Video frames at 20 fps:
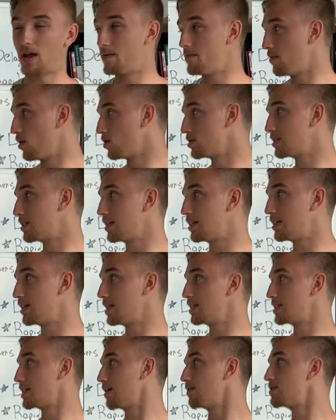and most of the
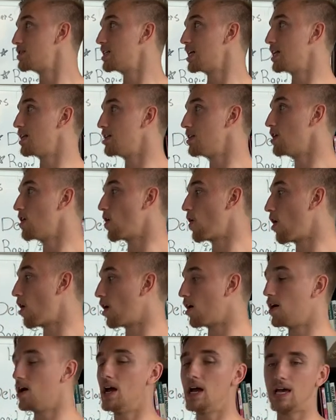things I've stated here
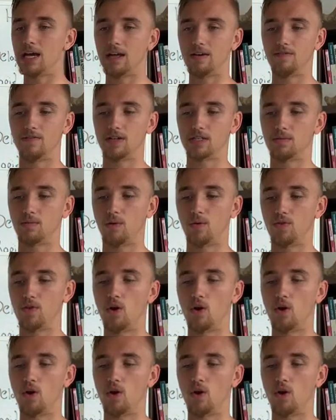are invisible.